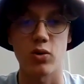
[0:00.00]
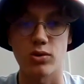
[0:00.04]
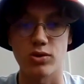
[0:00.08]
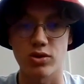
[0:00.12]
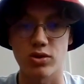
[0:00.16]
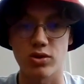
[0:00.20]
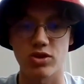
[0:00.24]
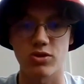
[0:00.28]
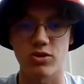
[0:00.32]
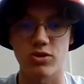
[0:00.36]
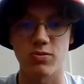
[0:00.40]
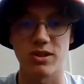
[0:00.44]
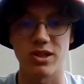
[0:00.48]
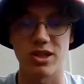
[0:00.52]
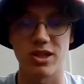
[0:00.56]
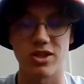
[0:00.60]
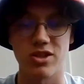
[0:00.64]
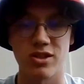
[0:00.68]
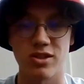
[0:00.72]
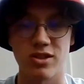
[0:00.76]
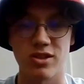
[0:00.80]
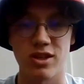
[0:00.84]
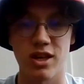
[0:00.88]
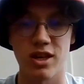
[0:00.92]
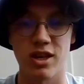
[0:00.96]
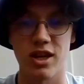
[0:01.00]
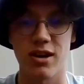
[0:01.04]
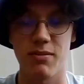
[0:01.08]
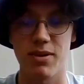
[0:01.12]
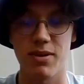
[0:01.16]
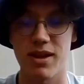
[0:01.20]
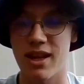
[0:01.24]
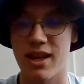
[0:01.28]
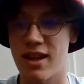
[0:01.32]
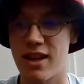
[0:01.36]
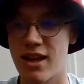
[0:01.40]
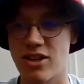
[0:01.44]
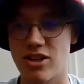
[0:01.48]
all sorts of positions.
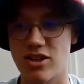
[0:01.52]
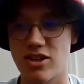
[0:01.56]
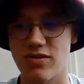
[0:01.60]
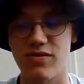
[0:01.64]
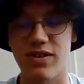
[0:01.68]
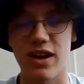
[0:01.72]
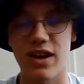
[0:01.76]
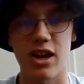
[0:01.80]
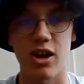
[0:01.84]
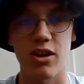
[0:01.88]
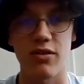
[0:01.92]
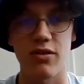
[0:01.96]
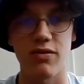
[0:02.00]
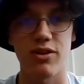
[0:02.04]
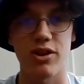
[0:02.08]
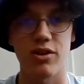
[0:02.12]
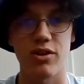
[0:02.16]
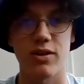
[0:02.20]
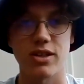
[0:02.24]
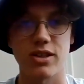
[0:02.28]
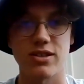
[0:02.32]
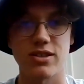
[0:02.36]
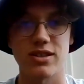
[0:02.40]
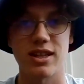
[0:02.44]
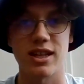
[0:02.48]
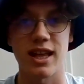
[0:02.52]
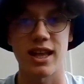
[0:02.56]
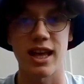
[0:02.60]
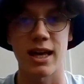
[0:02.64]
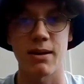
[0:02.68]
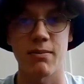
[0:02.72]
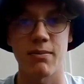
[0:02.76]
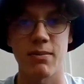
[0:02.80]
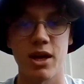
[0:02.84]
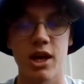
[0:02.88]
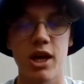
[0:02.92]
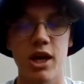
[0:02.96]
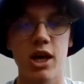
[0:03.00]
But then they just fell off for the rest of the
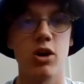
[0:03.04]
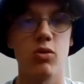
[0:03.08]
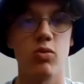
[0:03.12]
game.